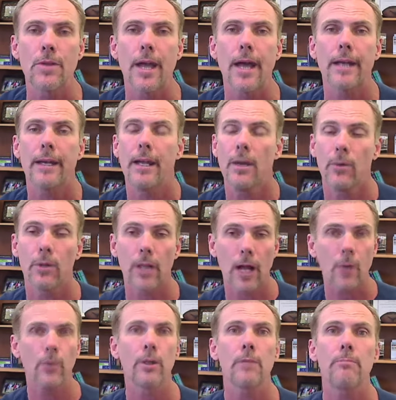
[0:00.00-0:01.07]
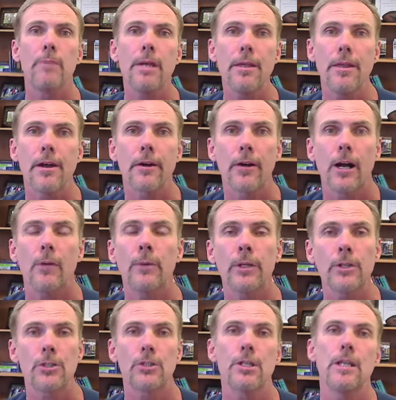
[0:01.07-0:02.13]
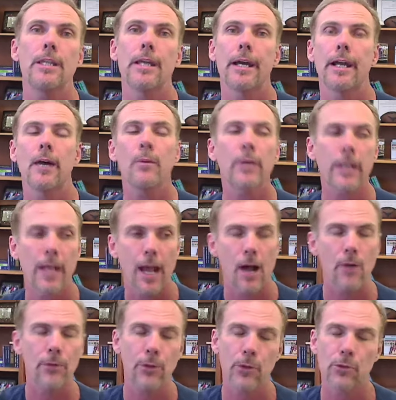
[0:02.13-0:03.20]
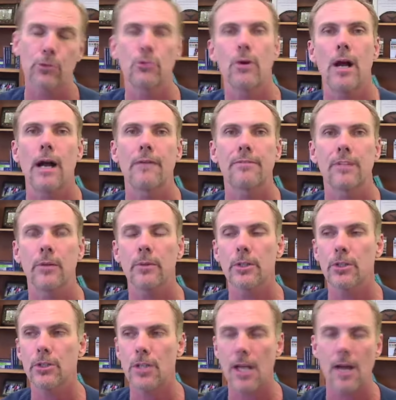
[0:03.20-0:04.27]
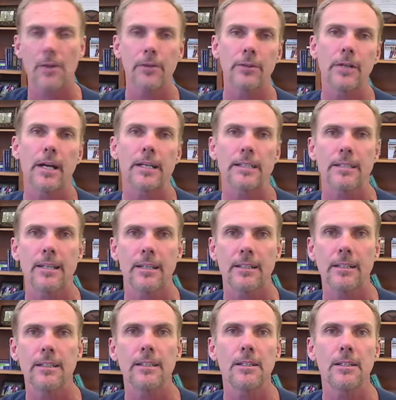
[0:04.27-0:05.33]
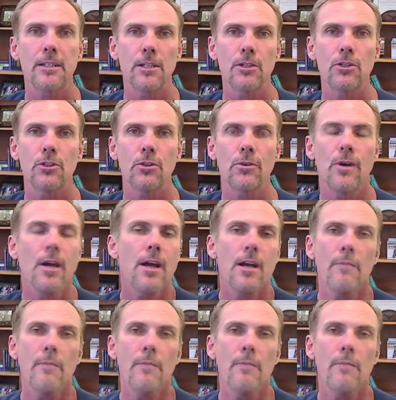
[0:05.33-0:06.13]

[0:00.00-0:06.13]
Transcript: do that, well, I want to be there. I want to see that. I want to count those grafts. I want to see how they're dissecting the tissue,